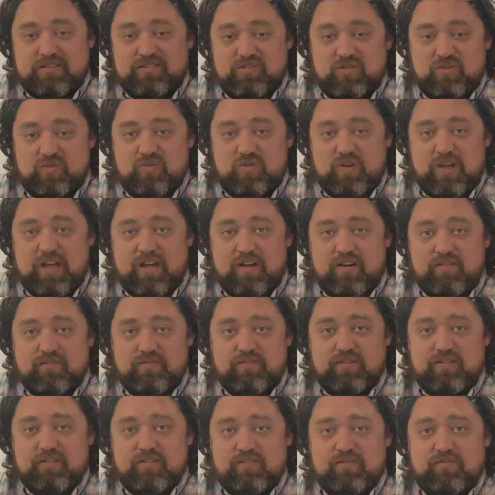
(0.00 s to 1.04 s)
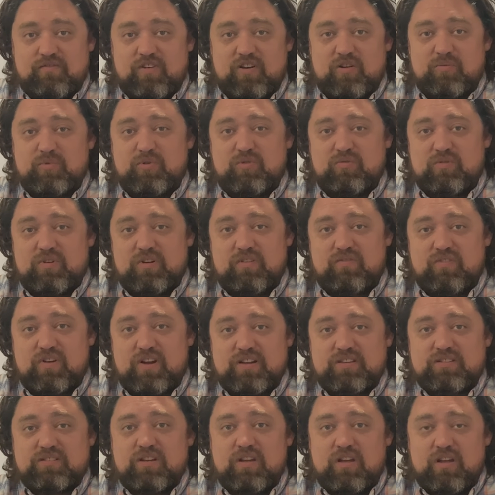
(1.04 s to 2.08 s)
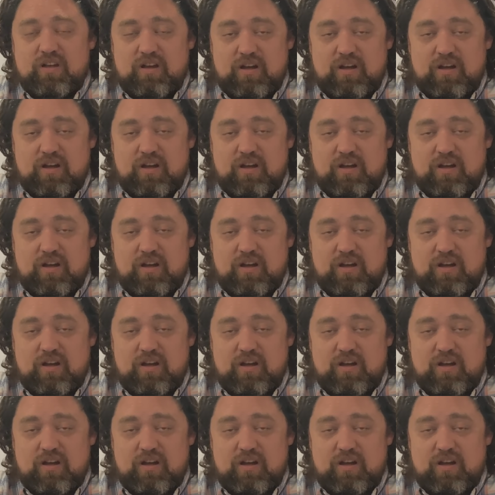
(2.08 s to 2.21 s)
So you have variable refresh,